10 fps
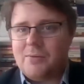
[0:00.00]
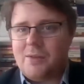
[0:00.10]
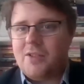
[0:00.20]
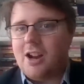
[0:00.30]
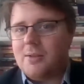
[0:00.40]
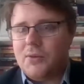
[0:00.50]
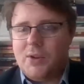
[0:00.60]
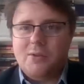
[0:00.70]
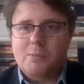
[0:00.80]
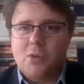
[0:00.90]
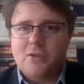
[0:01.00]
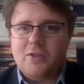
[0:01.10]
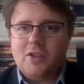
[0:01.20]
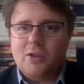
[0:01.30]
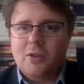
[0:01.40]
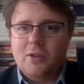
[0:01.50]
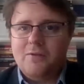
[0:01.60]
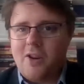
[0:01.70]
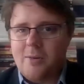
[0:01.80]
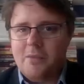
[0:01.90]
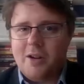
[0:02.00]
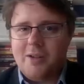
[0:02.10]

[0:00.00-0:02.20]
and then the arms service was moved to Farnborough,